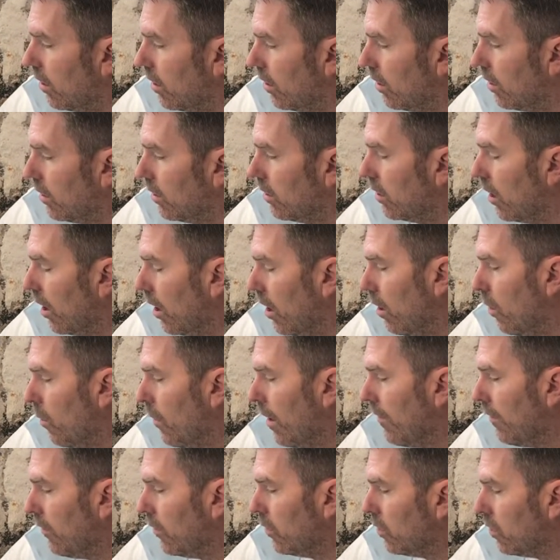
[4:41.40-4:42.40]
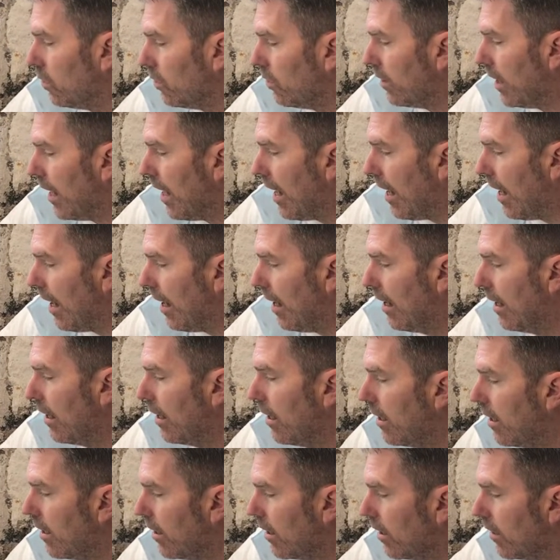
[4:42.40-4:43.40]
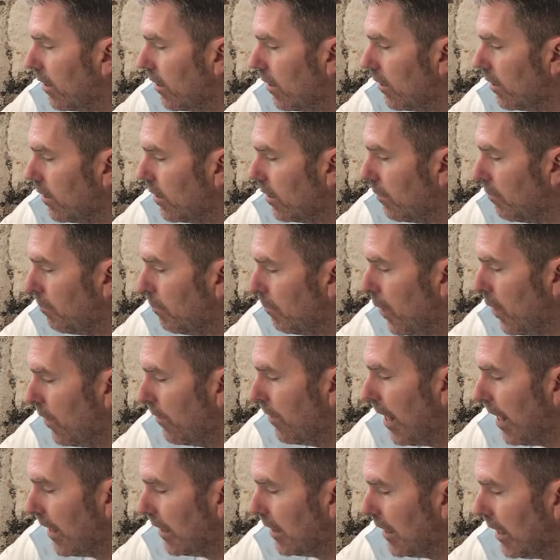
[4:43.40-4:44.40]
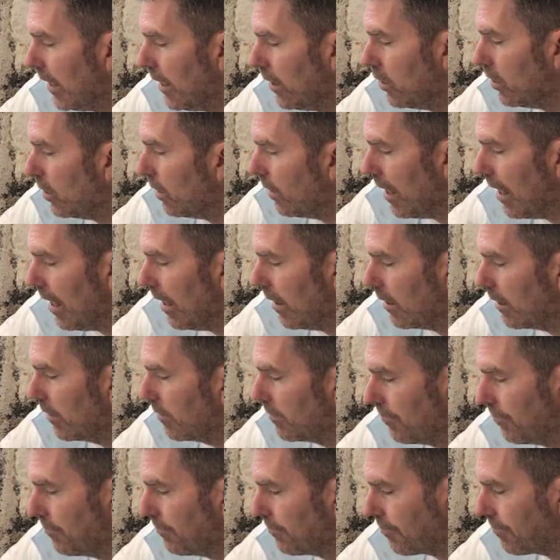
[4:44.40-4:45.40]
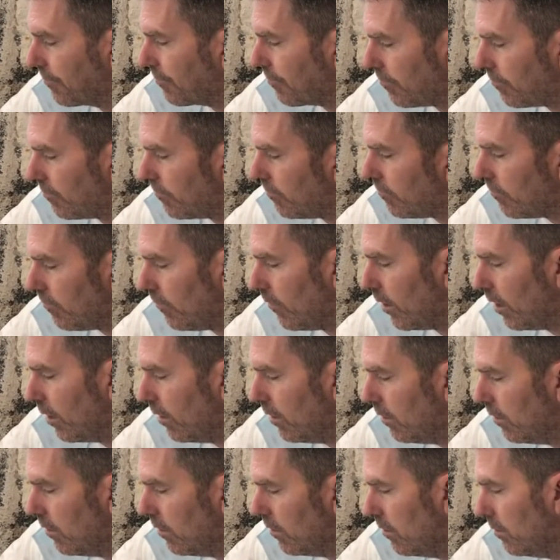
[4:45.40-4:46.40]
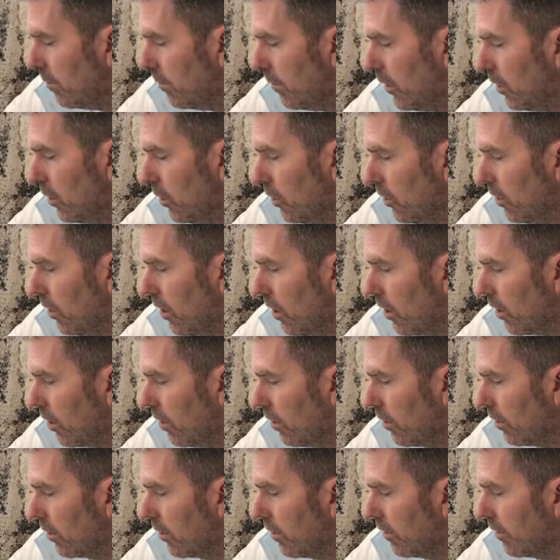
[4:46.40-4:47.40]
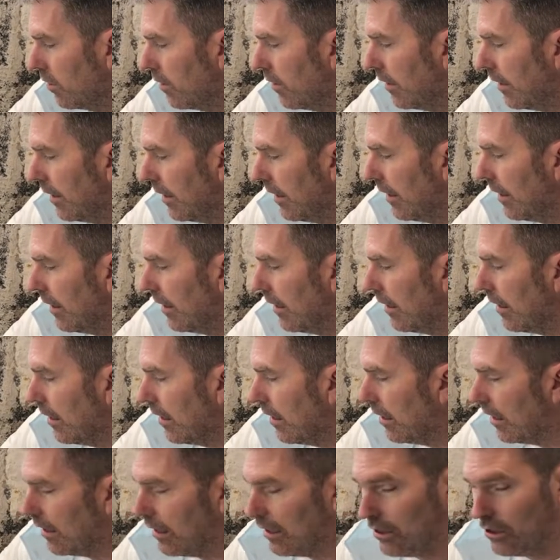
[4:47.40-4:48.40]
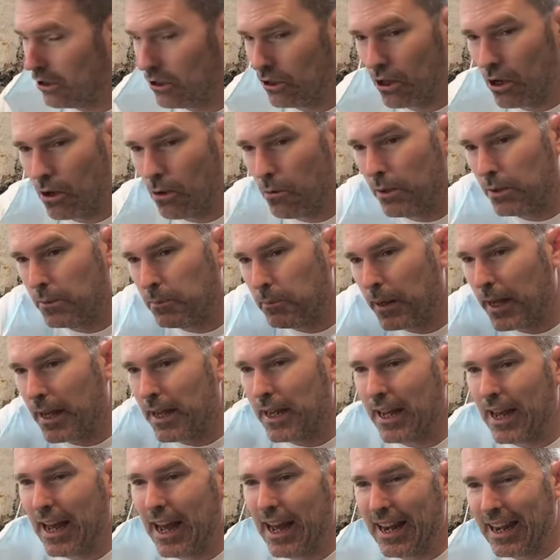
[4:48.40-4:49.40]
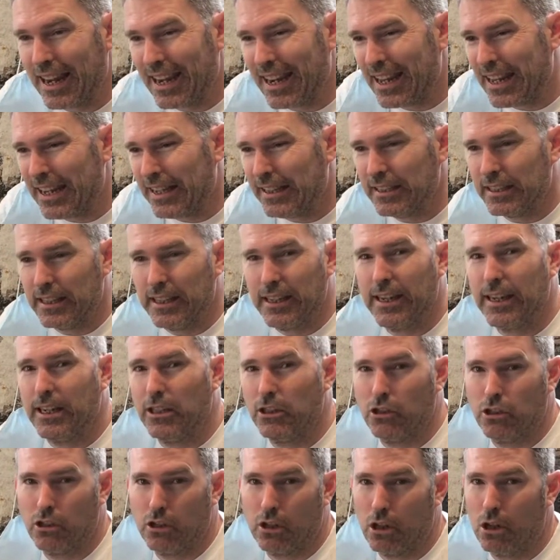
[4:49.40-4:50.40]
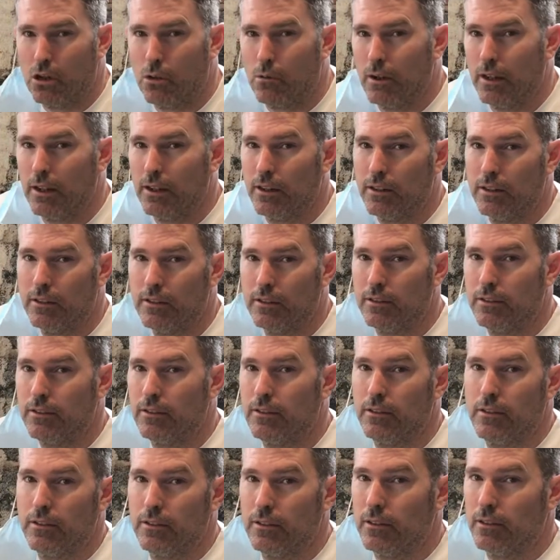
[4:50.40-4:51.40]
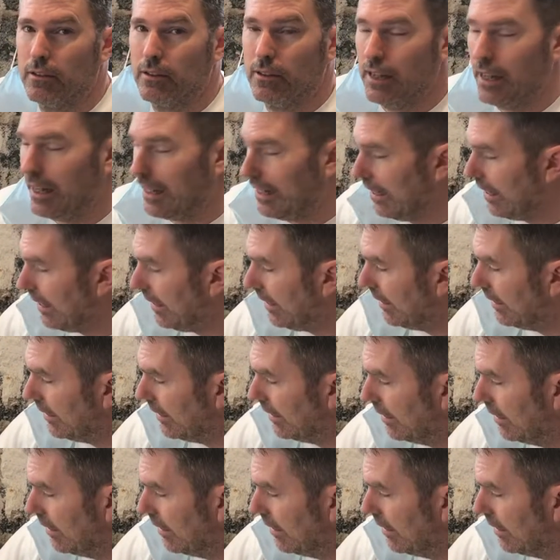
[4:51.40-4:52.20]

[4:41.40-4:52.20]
So whoever's done that, they've moved that T too high, which is no good. You should always be at least an inch lower, at least,